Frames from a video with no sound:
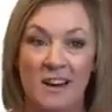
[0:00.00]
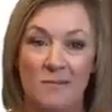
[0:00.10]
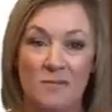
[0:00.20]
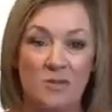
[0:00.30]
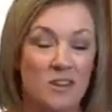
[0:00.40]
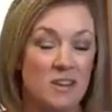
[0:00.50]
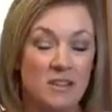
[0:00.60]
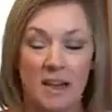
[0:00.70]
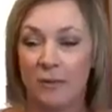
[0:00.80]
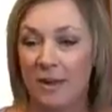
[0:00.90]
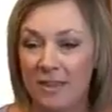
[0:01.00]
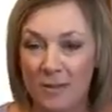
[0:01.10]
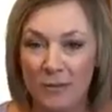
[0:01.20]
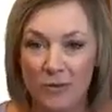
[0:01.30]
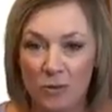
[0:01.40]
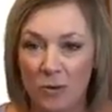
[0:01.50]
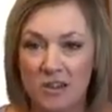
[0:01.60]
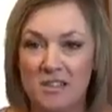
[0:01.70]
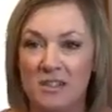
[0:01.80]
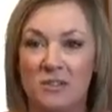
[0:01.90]
You can decorate them if you
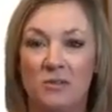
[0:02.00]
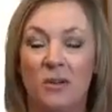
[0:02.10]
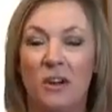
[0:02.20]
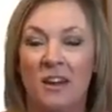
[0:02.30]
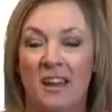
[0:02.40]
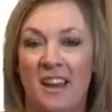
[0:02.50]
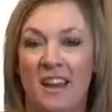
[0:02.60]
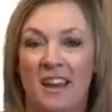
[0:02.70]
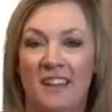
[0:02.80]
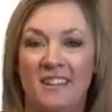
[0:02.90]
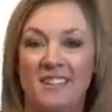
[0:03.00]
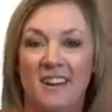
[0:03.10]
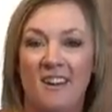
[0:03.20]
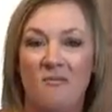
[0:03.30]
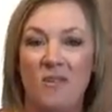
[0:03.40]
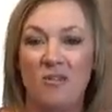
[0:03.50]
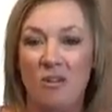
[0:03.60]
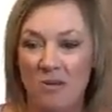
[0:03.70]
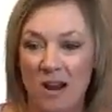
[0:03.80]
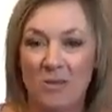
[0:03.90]
want to, and we
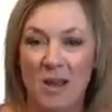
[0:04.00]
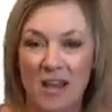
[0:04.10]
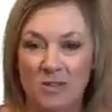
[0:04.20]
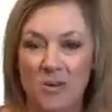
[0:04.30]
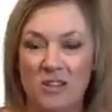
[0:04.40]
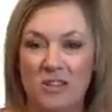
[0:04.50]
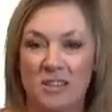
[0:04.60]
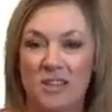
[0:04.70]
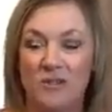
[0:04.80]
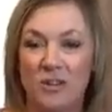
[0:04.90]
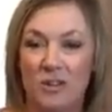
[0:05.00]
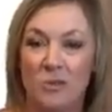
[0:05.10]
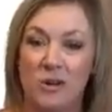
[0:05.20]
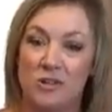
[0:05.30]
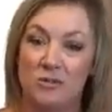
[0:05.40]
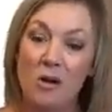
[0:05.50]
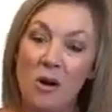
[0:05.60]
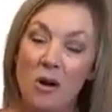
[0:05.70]
go around and we ask questions, and if you get the question wrong,